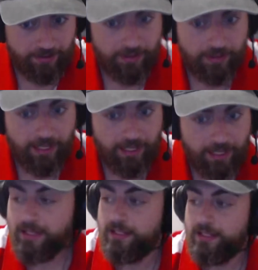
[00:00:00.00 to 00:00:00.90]
Okay,
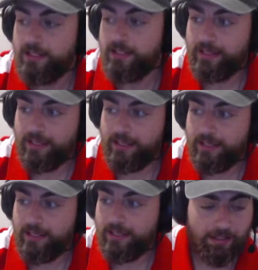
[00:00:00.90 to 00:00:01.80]
like
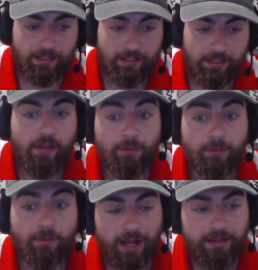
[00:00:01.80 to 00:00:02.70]

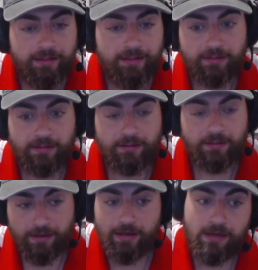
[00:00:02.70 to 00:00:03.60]
otherwise,
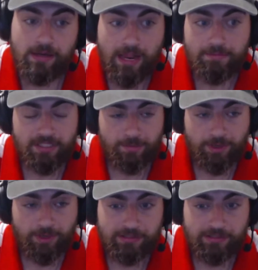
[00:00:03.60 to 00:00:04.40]
name someone else.